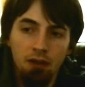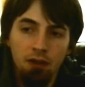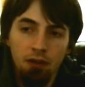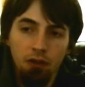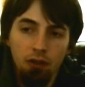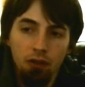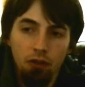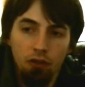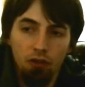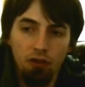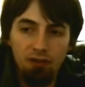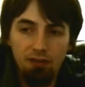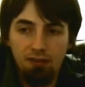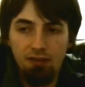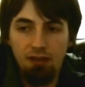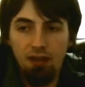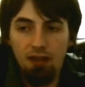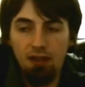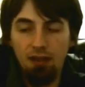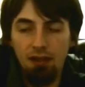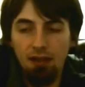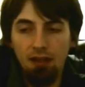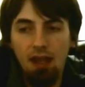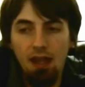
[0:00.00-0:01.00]
Chris
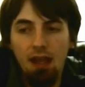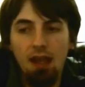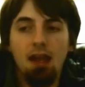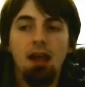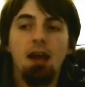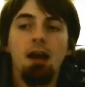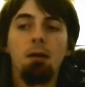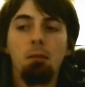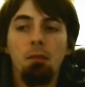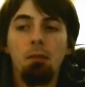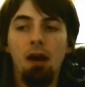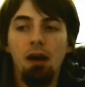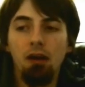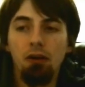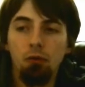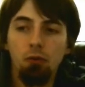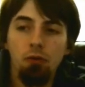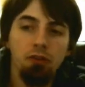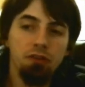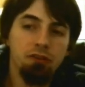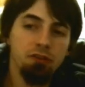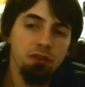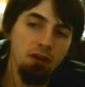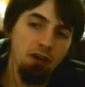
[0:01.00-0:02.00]
Cunningham, I don't
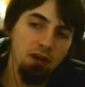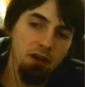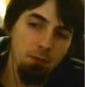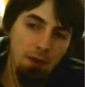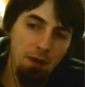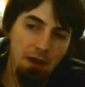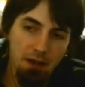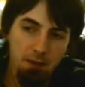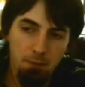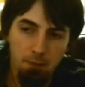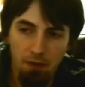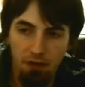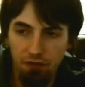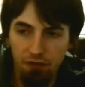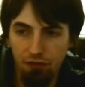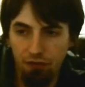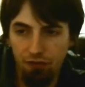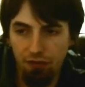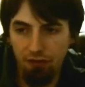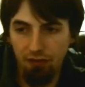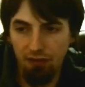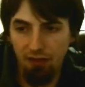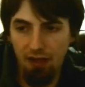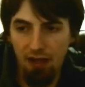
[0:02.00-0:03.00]
really talk about him
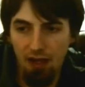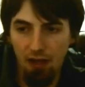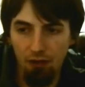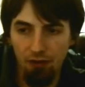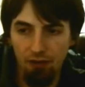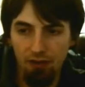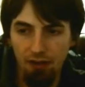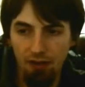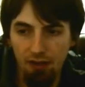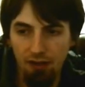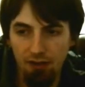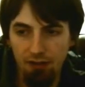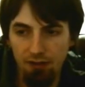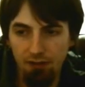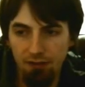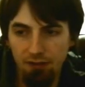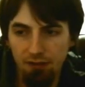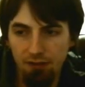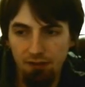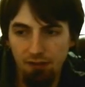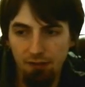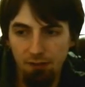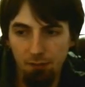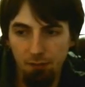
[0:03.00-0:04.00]
much
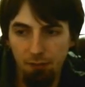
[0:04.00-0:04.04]
nowadays,